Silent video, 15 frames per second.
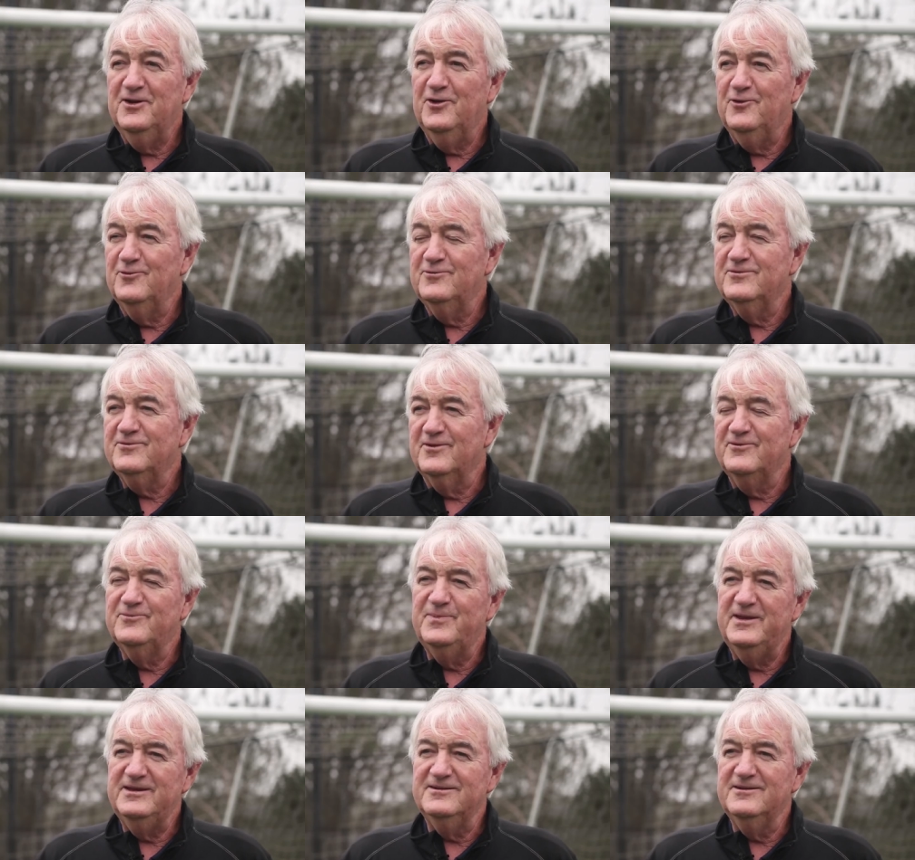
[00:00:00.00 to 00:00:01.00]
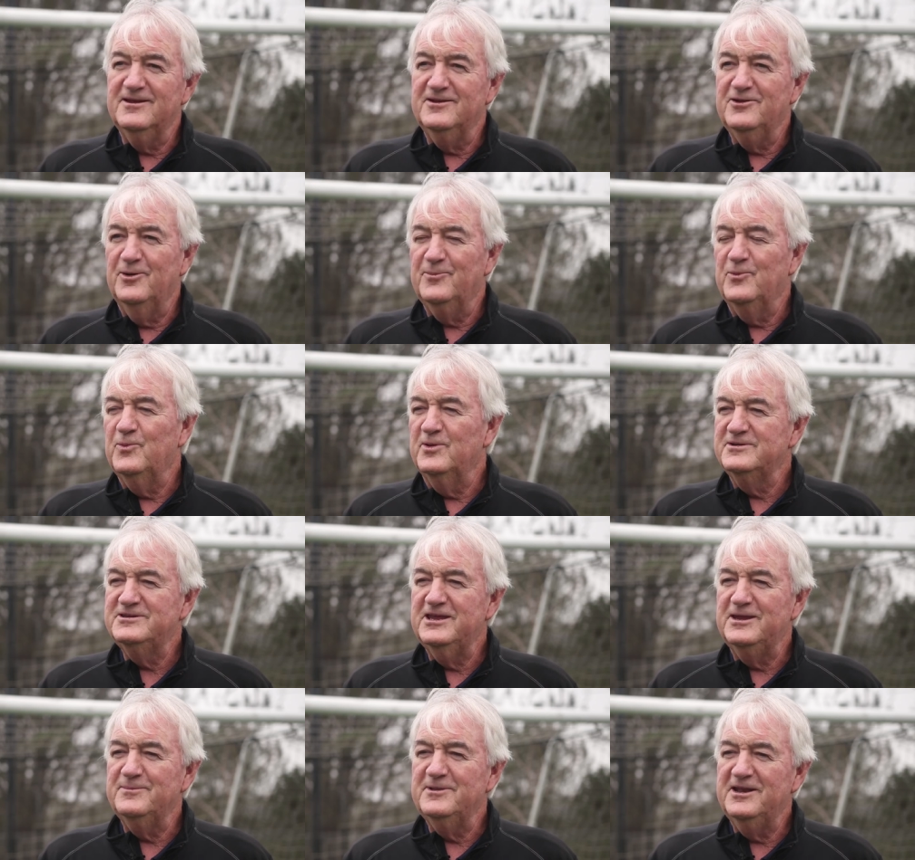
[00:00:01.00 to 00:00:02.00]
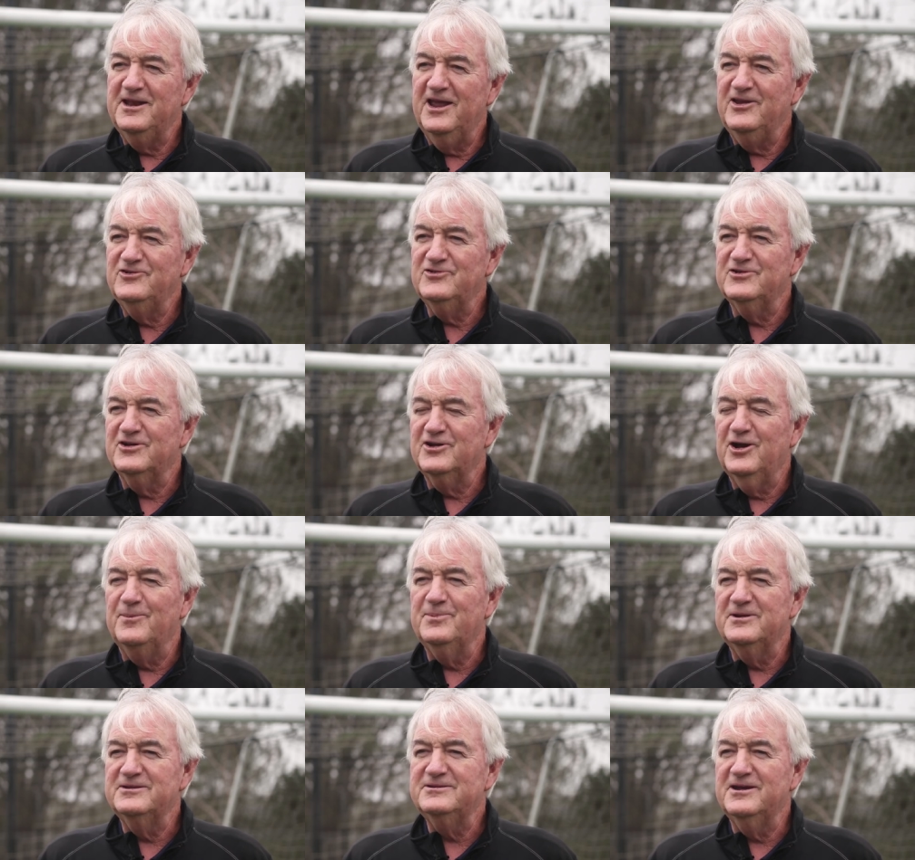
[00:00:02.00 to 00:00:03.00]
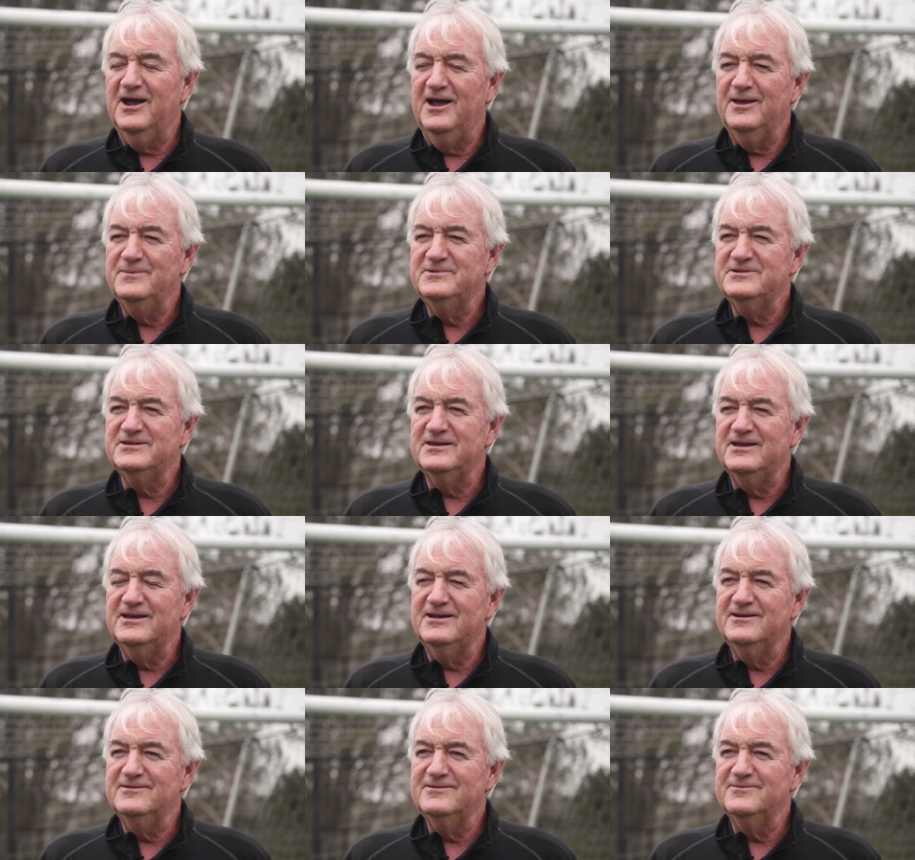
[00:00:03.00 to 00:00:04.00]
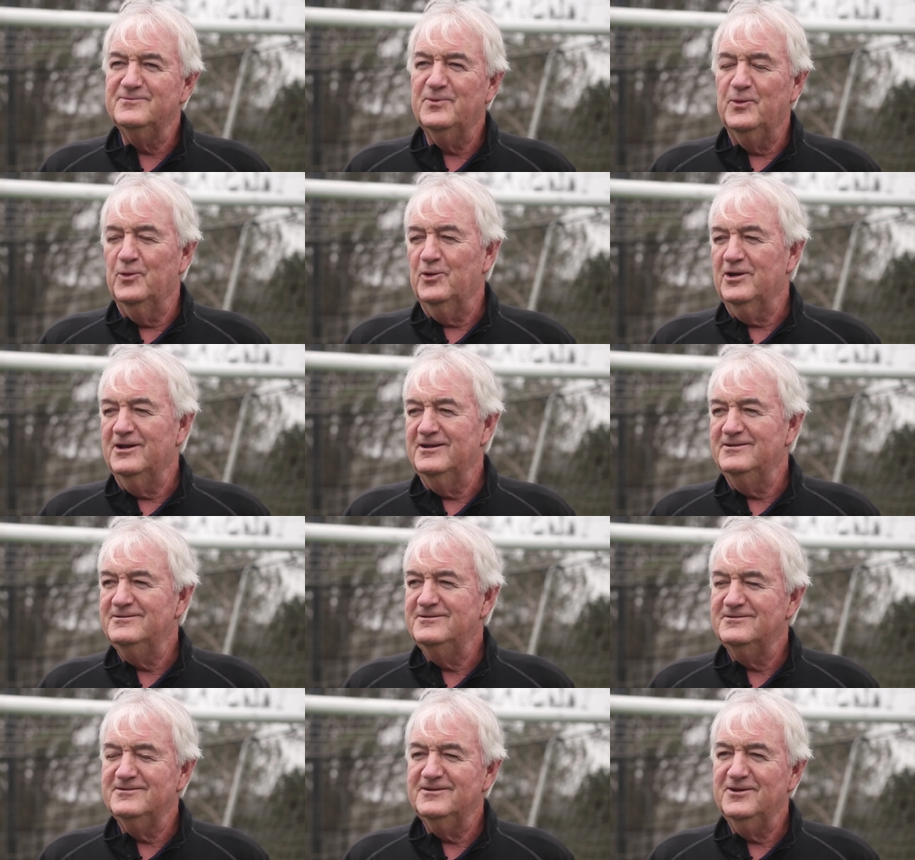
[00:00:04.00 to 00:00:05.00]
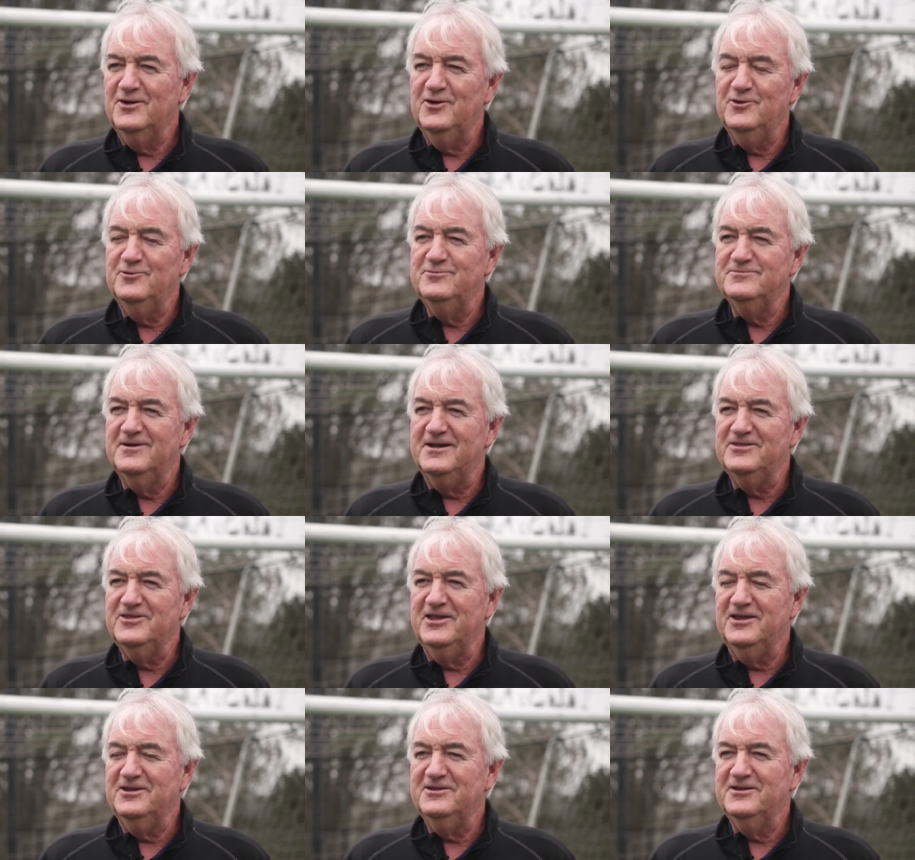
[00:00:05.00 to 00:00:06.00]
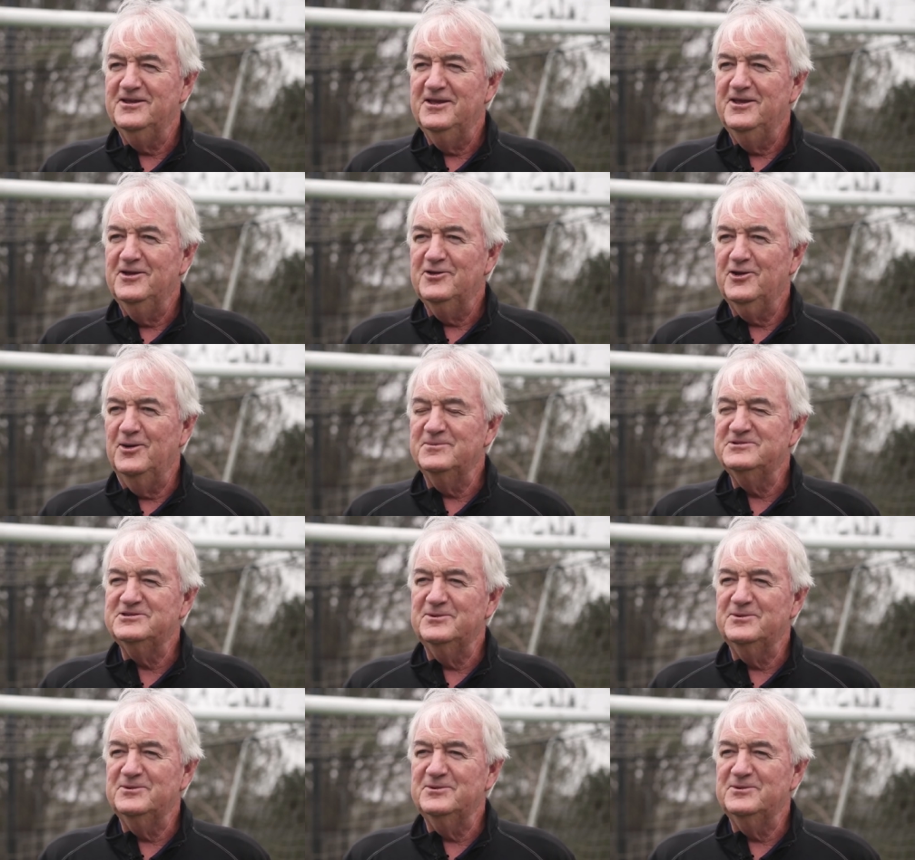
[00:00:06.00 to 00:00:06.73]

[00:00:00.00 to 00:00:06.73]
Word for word: know, we've beaten the #1 team in the nation a couple of times. Portland, you know, I think comes